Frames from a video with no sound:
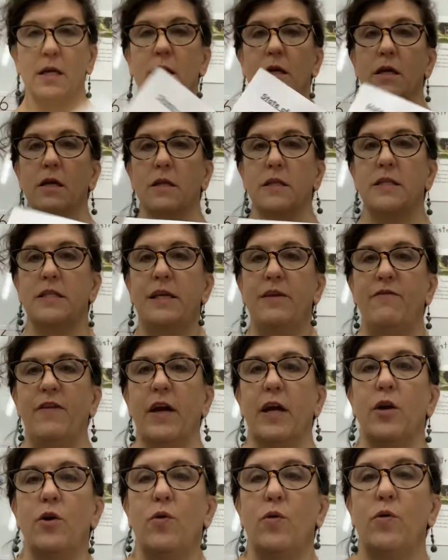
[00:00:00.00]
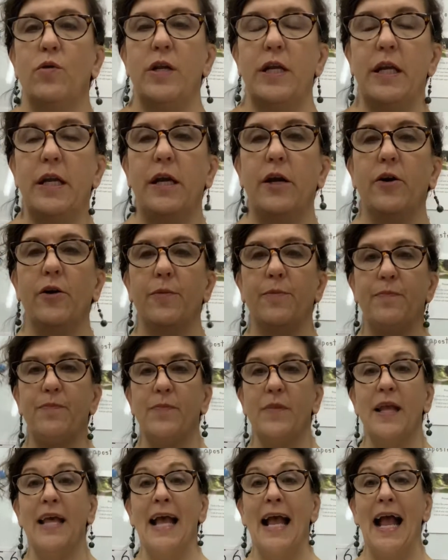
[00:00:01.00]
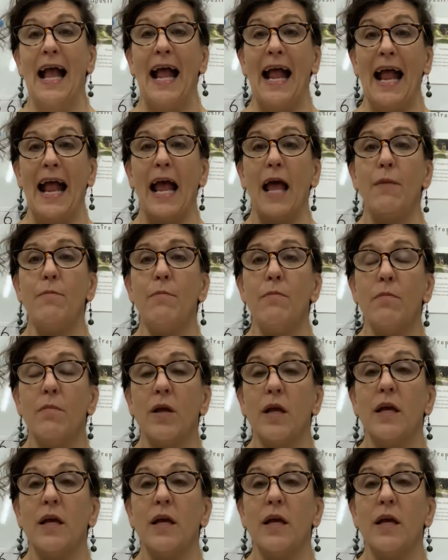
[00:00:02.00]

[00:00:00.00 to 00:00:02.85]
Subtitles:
Let's see if I can hold it here. Am,